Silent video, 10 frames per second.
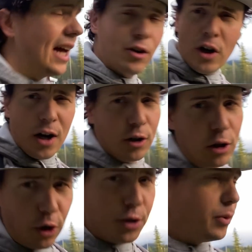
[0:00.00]
don't know how
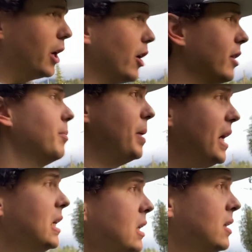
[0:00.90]
close we are to the
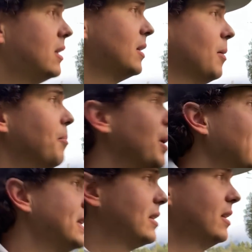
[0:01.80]
pin,
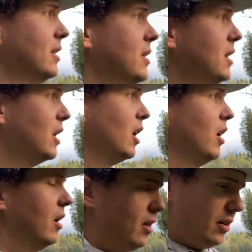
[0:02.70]
but
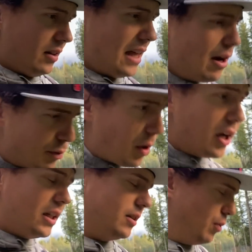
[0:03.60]
that was
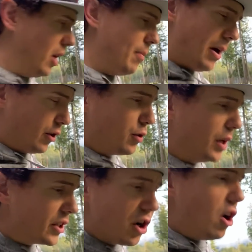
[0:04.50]
probably one of the better
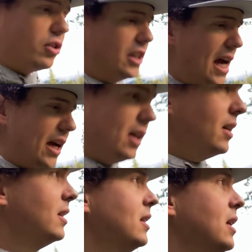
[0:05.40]
swings all day.
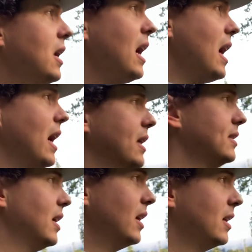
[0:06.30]
And
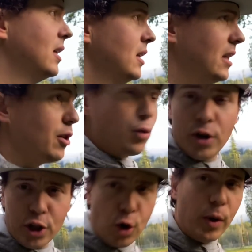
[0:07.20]
that was one
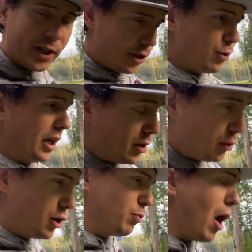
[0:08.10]
of the quicker swings,
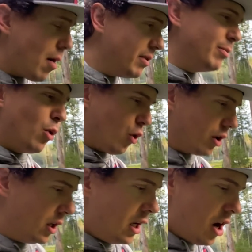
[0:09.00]
which is probably
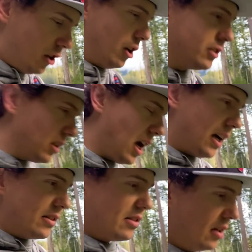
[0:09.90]
more along the
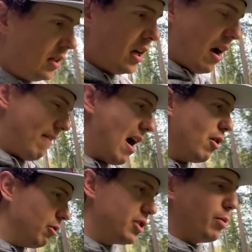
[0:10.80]
lines of how I
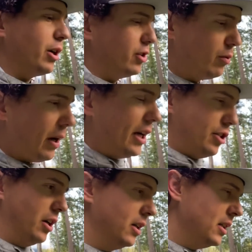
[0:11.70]
would swing on the
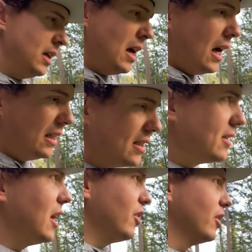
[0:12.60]
range. And that's
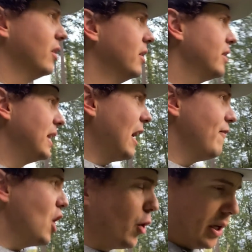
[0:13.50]
another thing I've
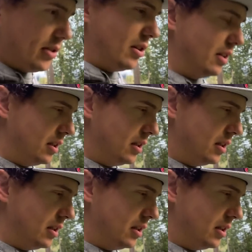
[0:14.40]
noticed